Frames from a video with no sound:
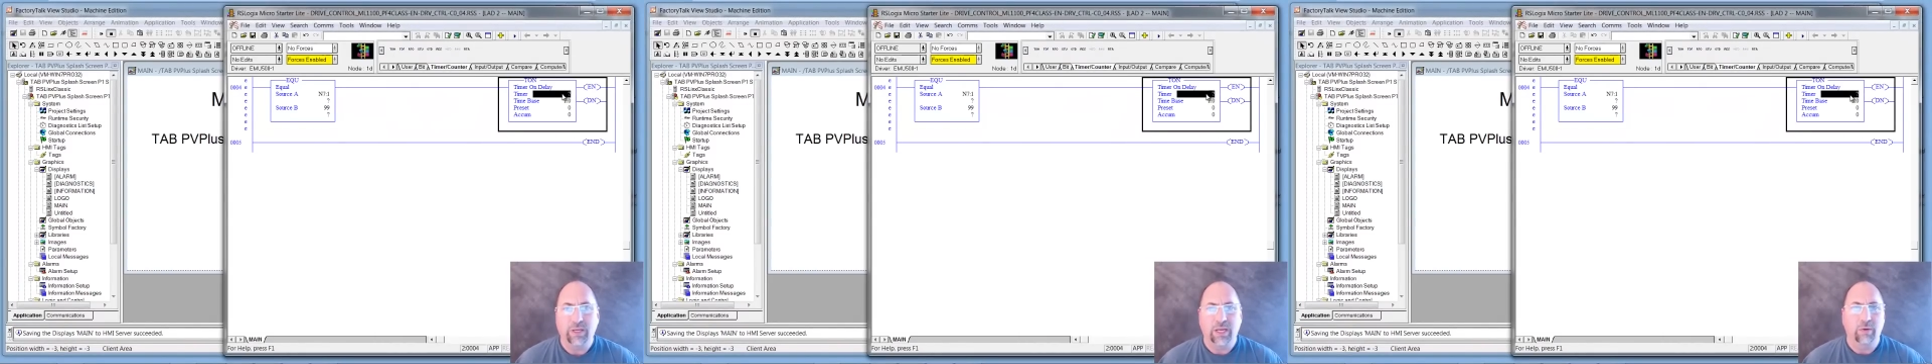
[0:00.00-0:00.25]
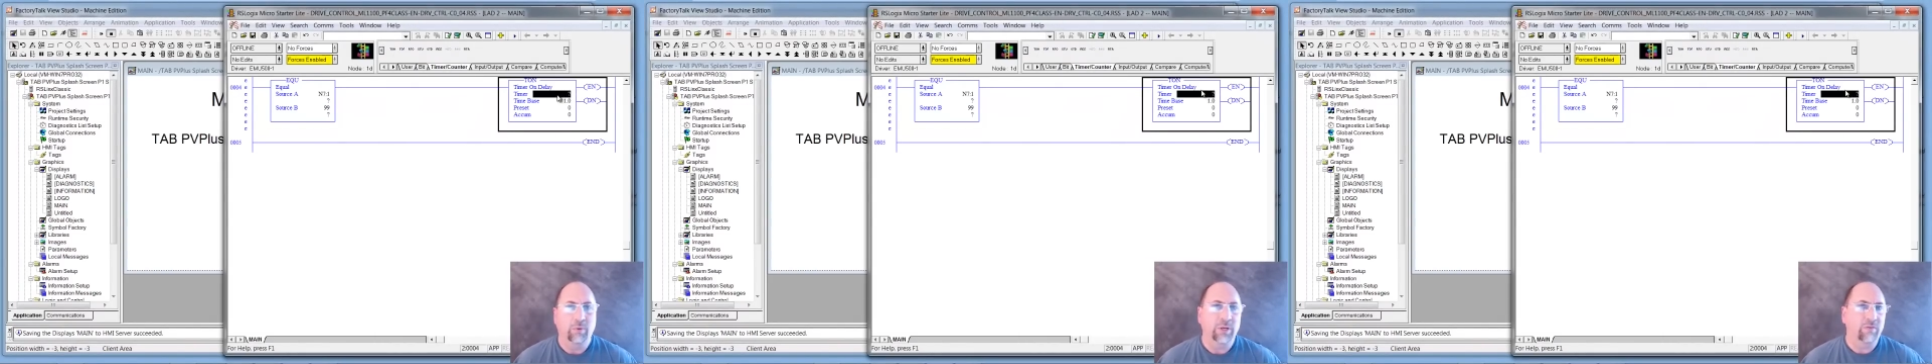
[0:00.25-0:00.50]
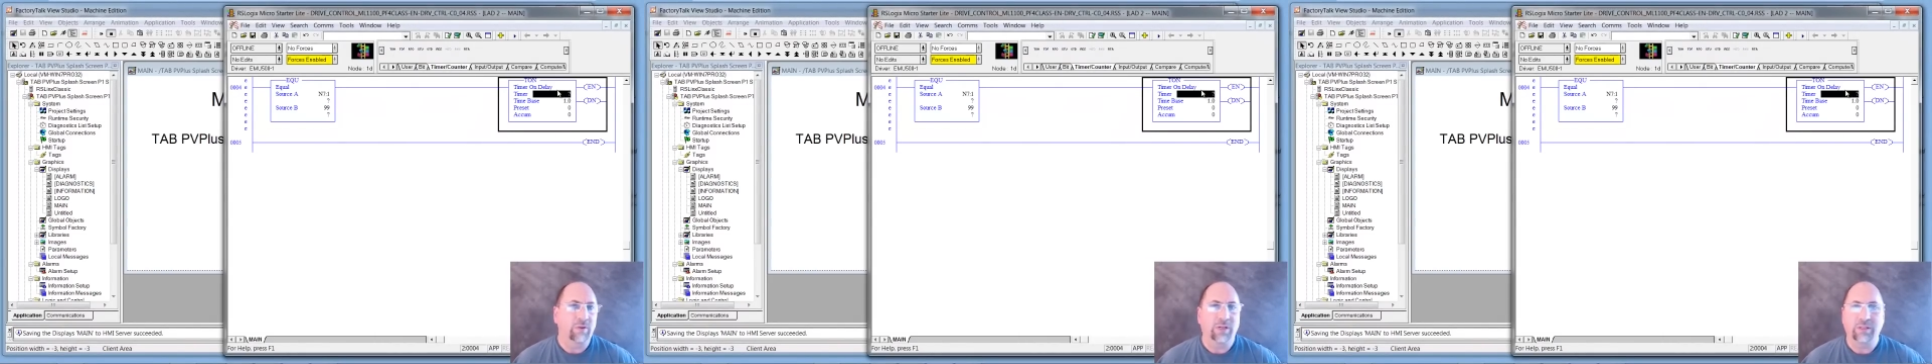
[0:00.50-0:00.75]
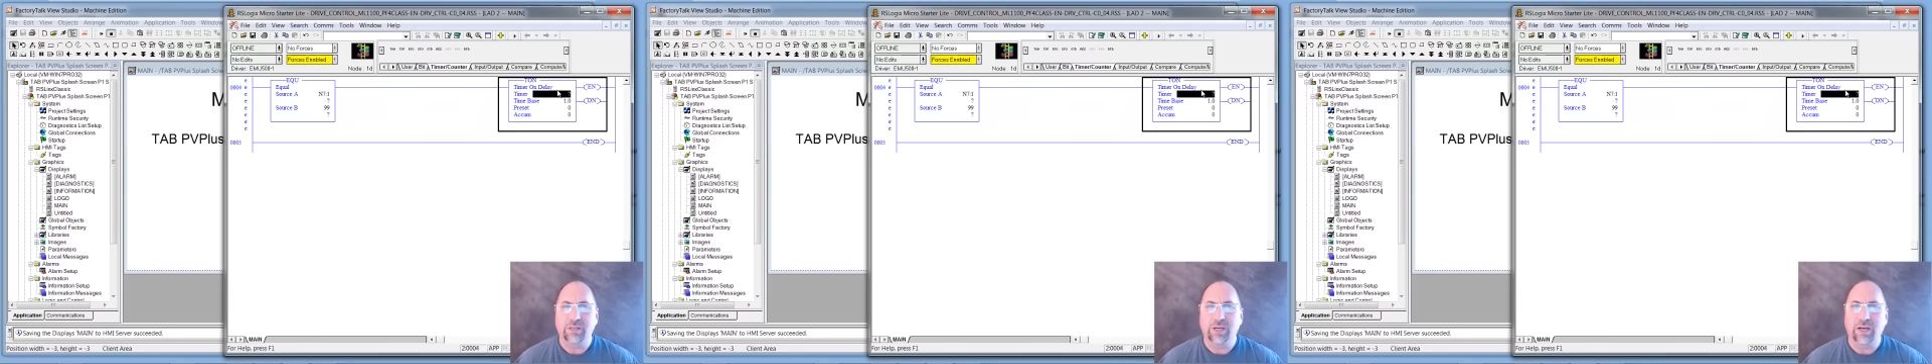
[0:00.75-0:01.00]
and we'll give it a
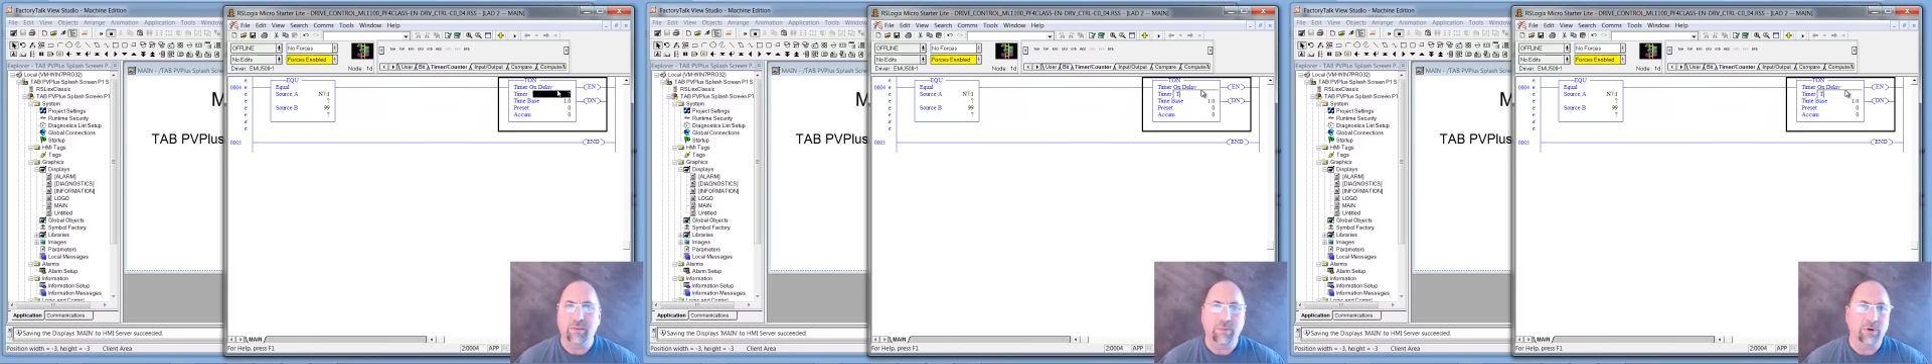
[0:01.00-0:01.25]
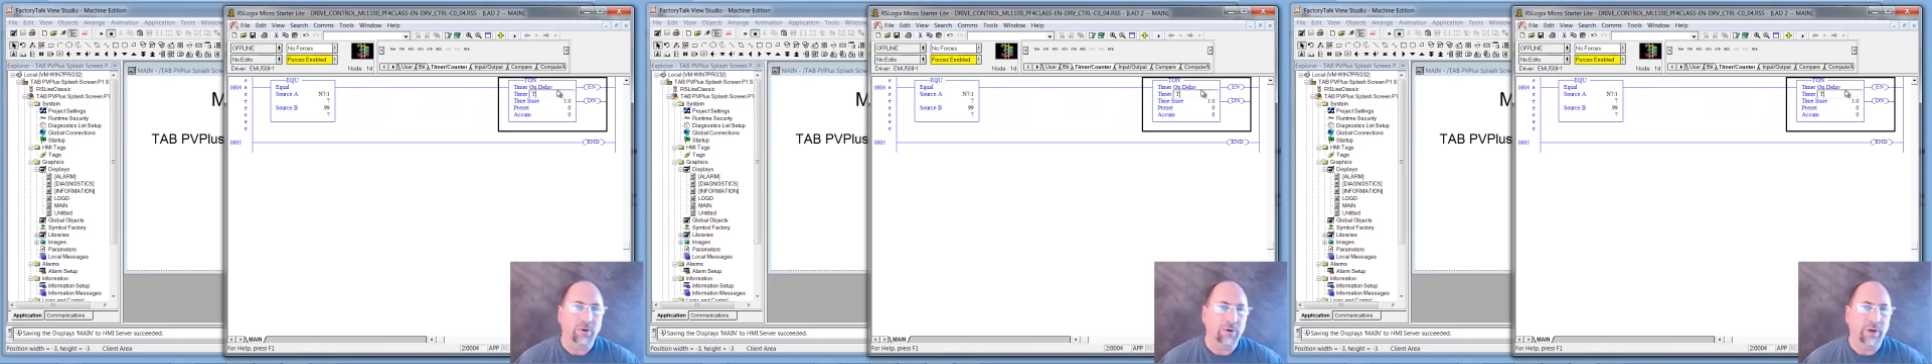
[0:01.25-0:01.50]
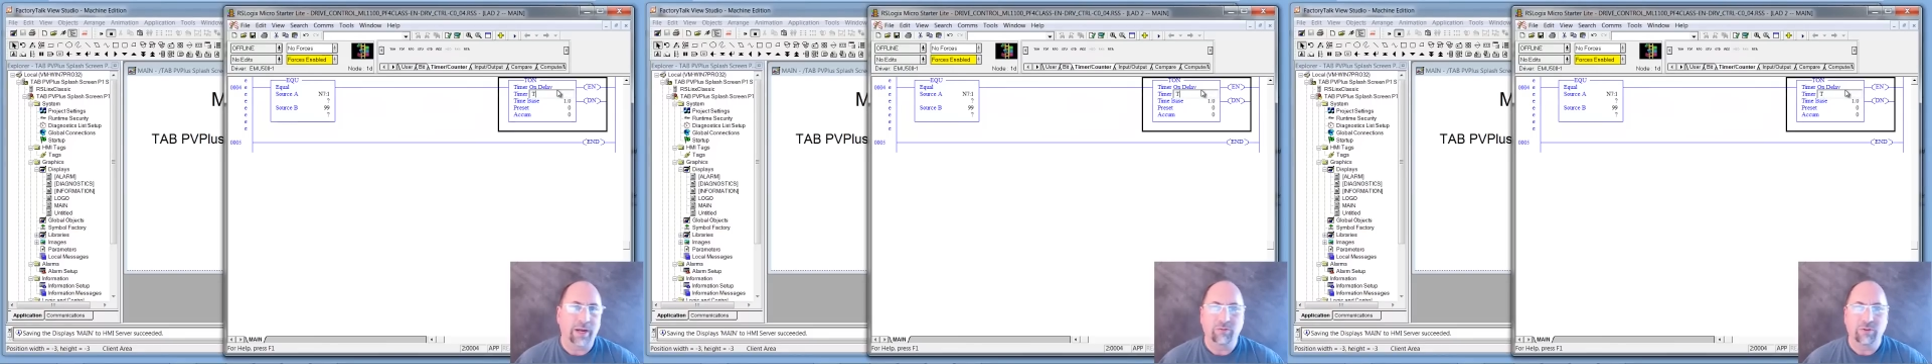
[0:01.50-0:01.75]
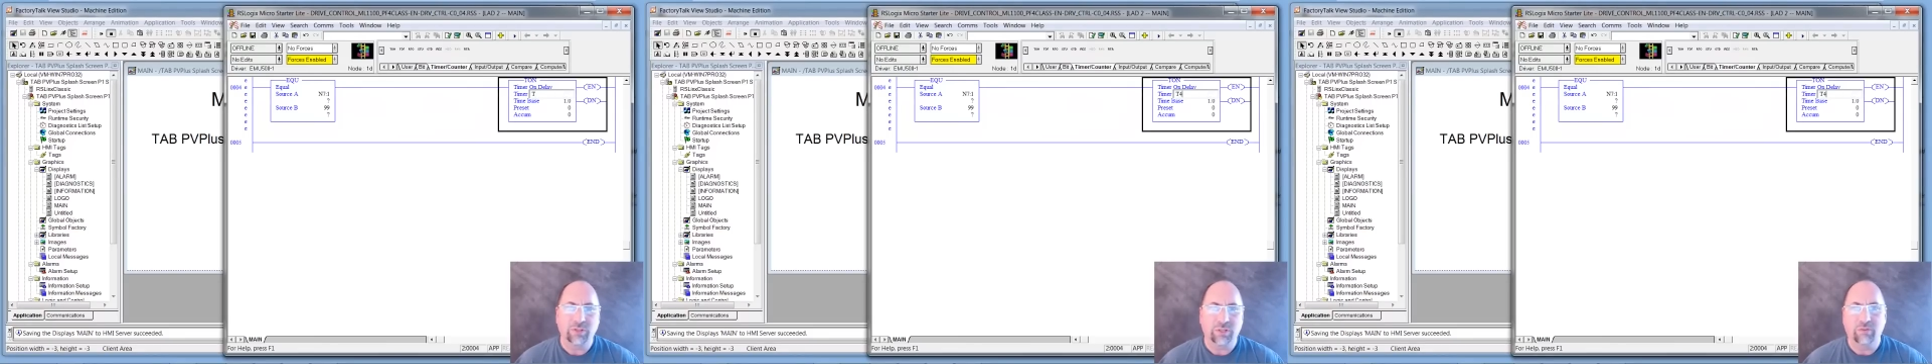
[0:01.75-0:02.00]
timer
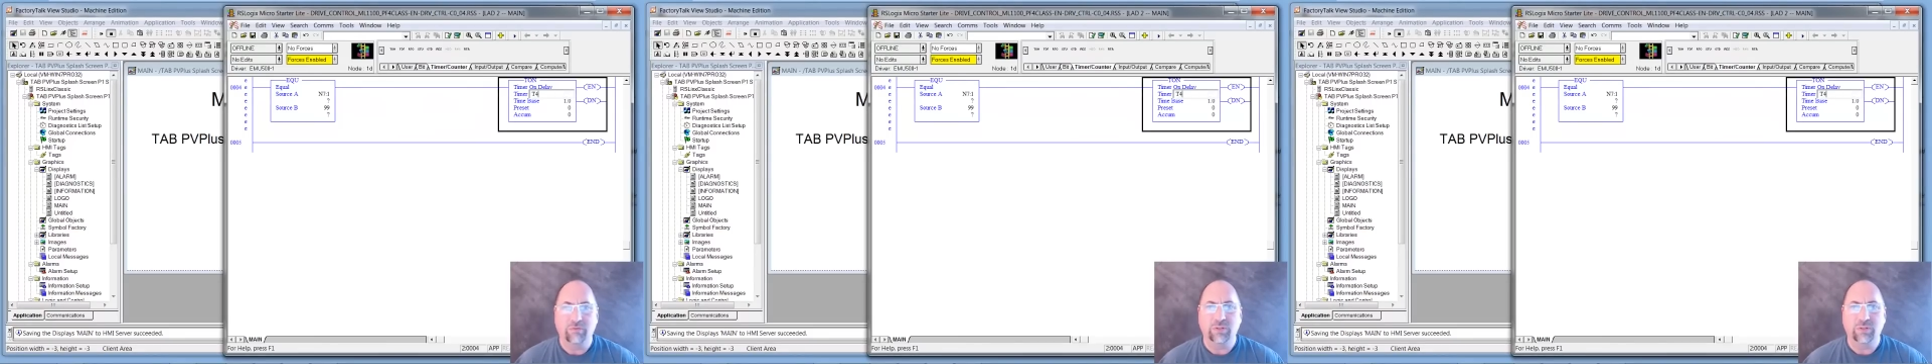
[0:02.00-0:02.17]
address of